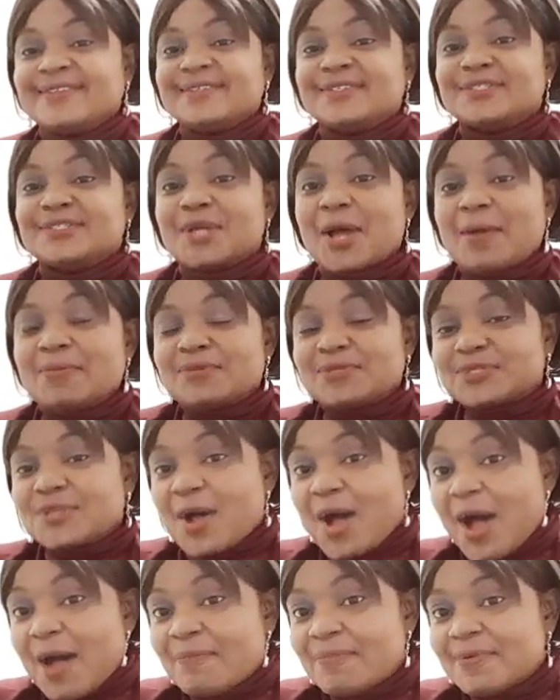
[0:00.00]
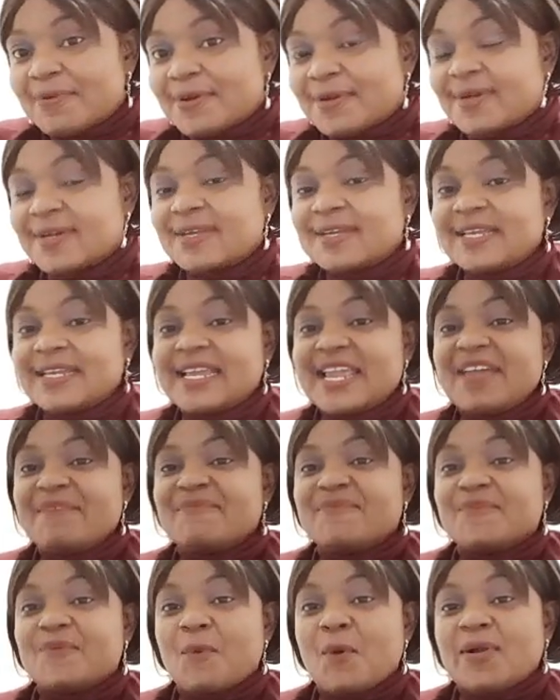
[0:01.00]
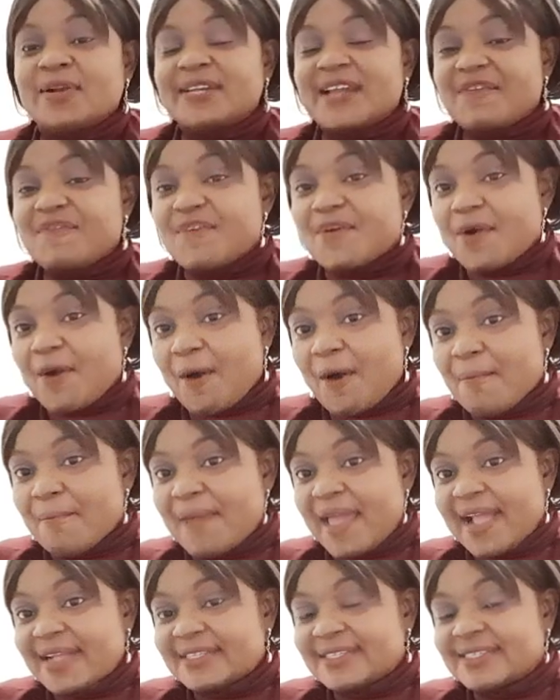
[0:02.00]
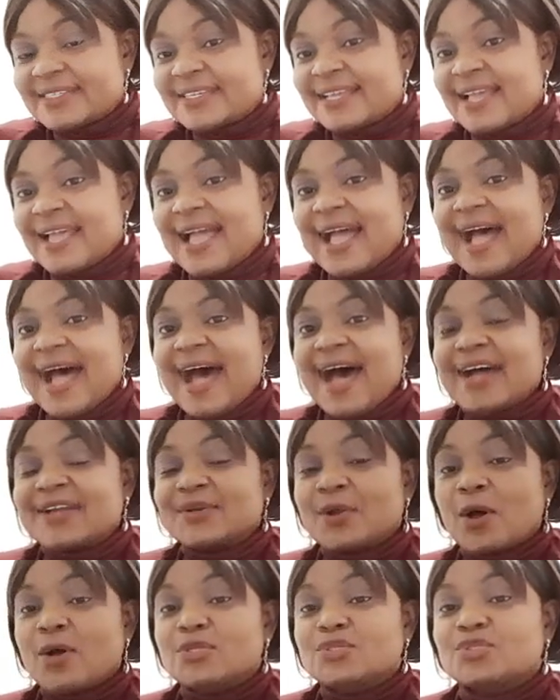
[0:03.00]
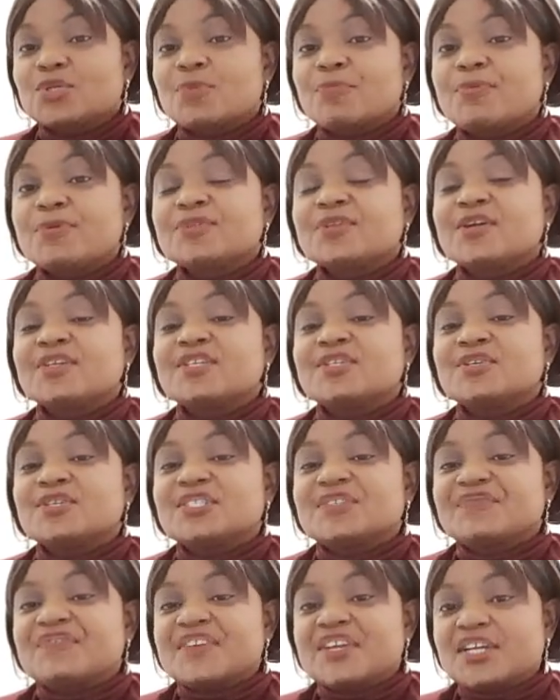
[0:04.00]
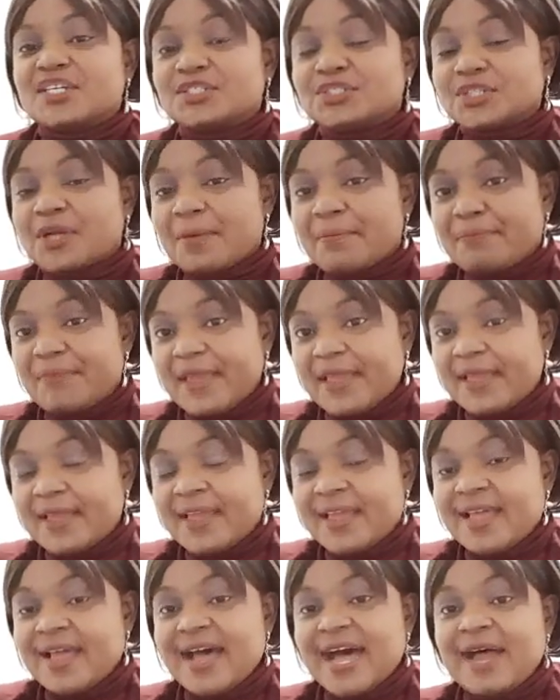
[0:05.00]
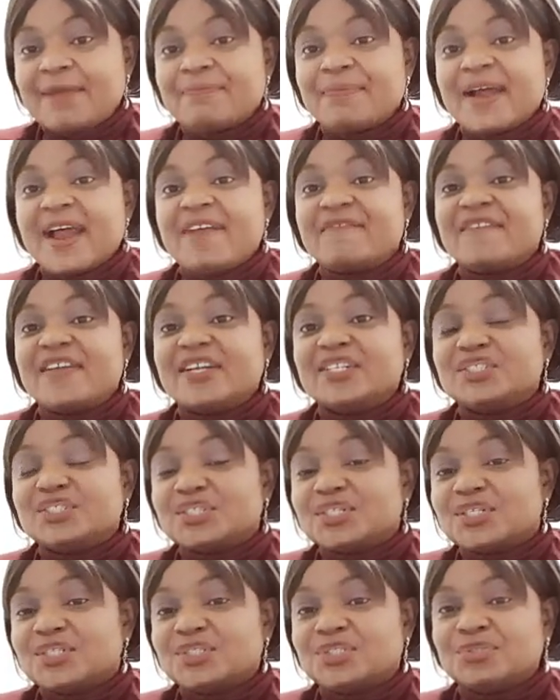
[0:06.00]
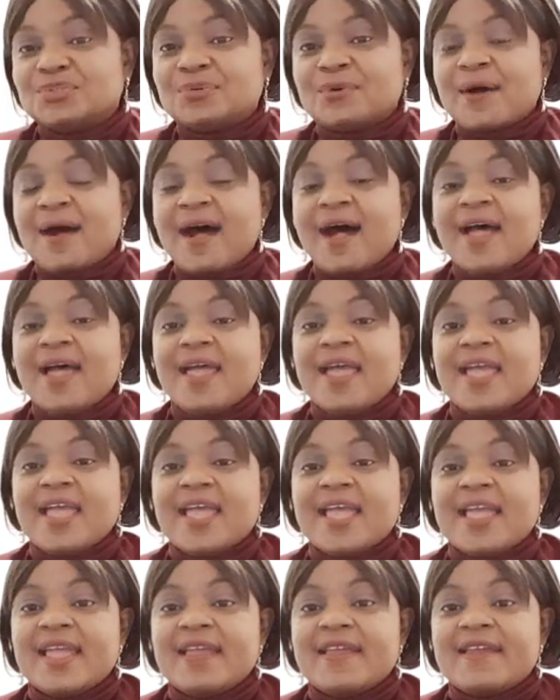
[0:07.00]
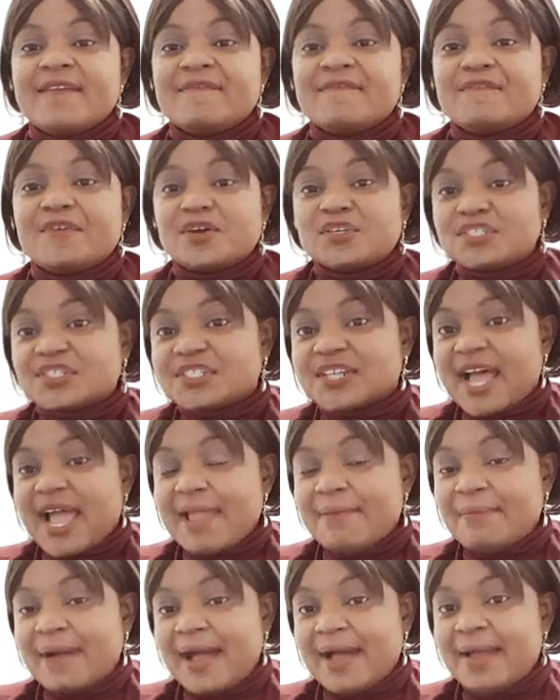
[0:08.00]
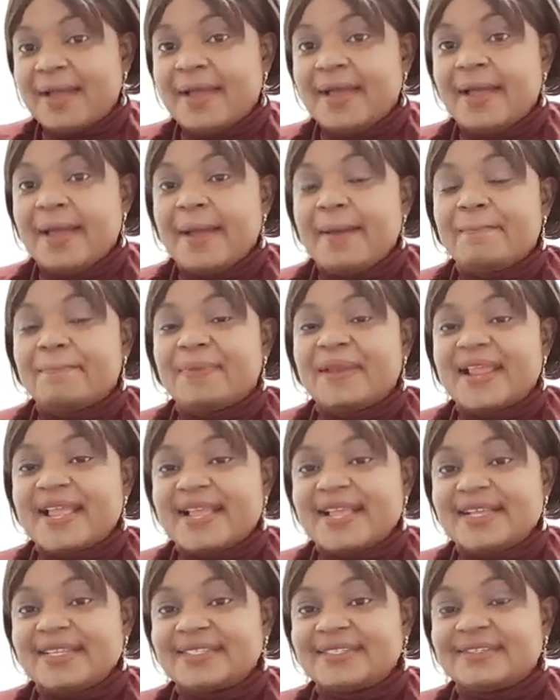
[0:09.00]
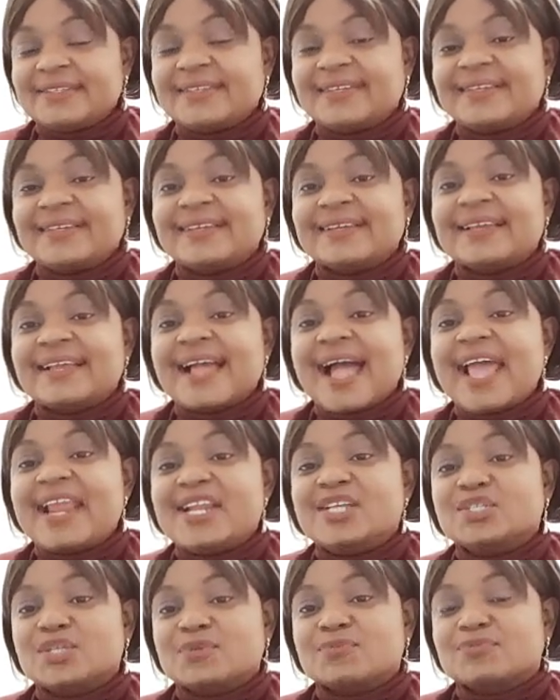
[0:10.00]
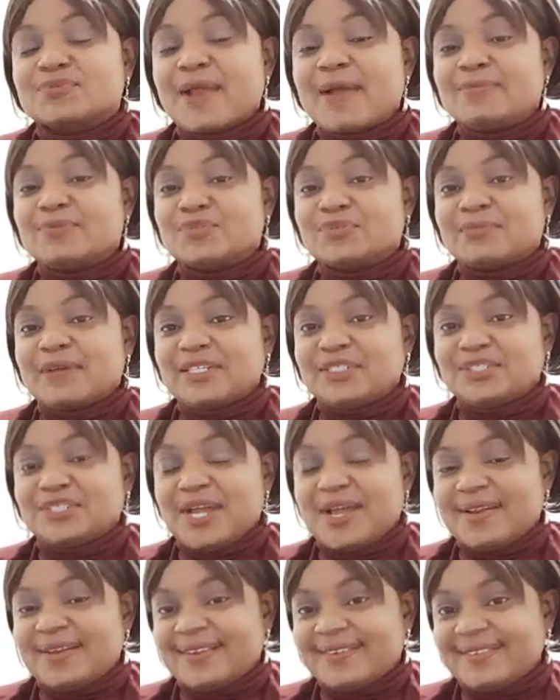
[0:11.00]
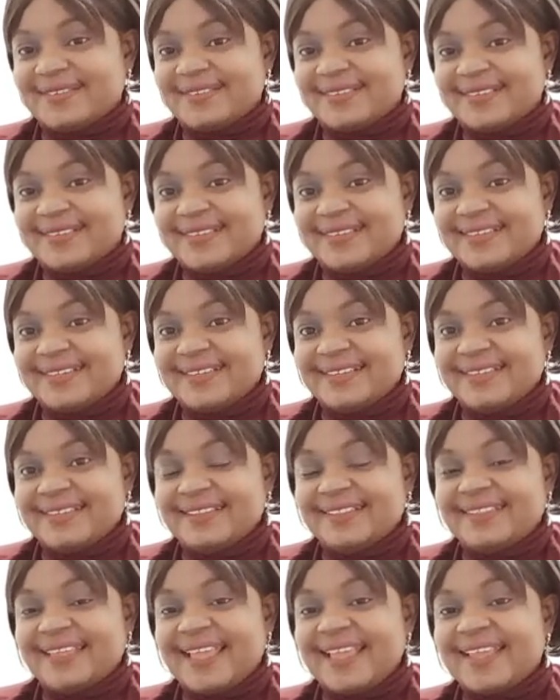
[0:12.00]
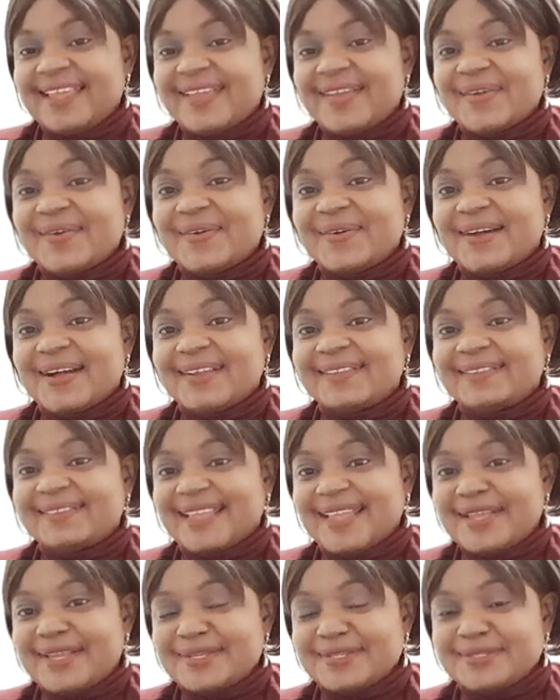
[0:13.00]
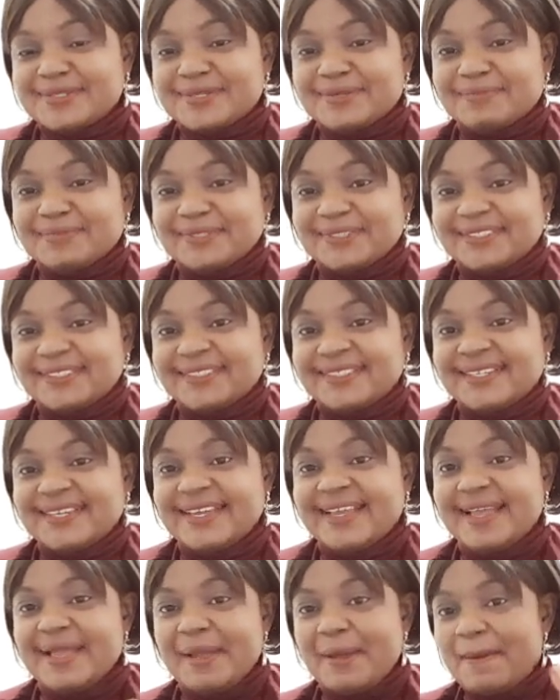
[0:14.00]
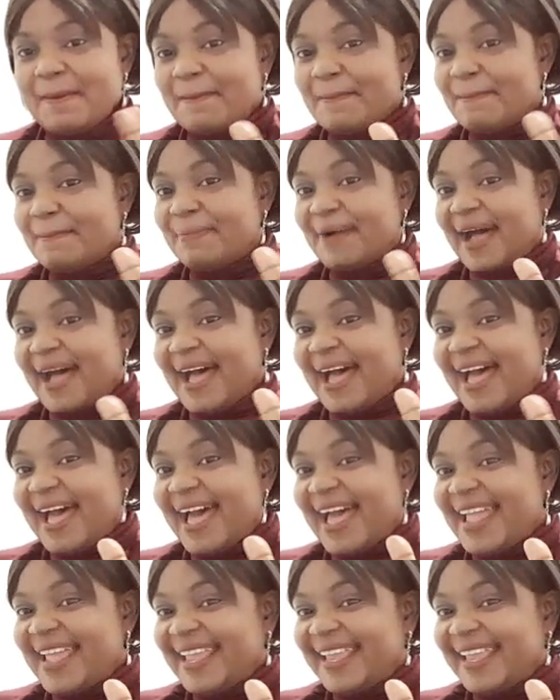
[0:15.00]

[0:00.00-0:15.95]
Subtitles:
thumbs up, give wonderful comments, and also put on the notification bell. And peradventure you are a first timer, please kindly subscribe to my channel. Thank you, and thank you so much. Bye.